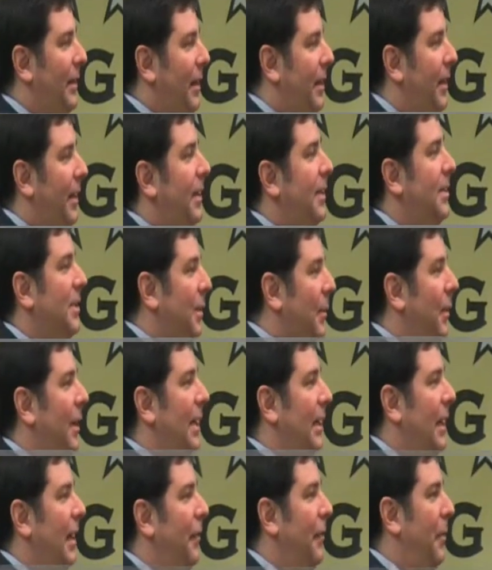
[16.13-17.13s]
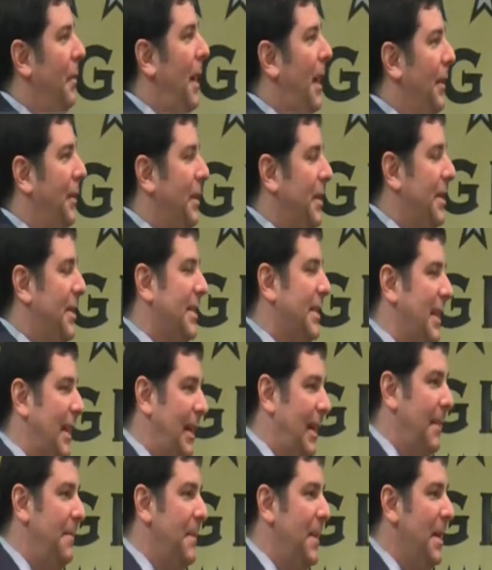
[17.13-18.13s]
the things that we love about this
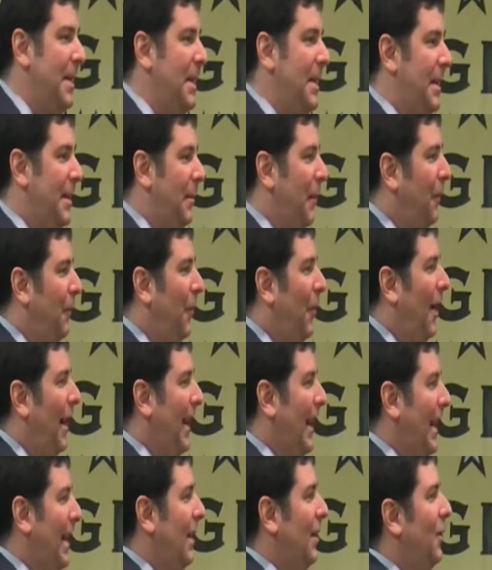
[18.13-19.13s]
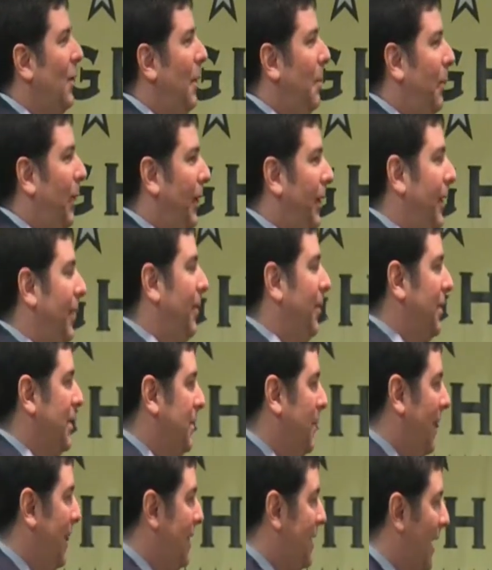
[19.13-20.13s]
city. And before I get into a political
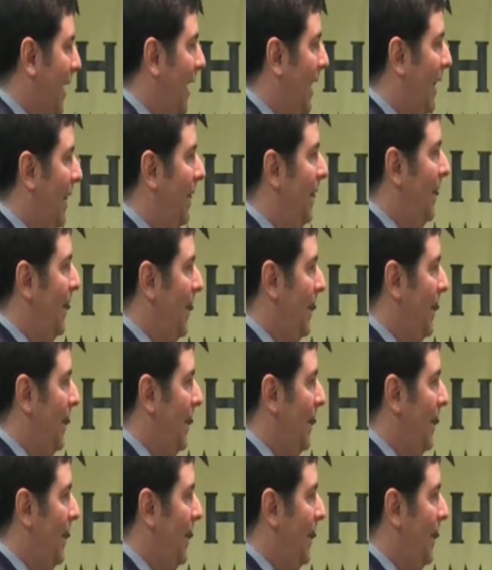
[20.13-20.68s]
speech, I gotta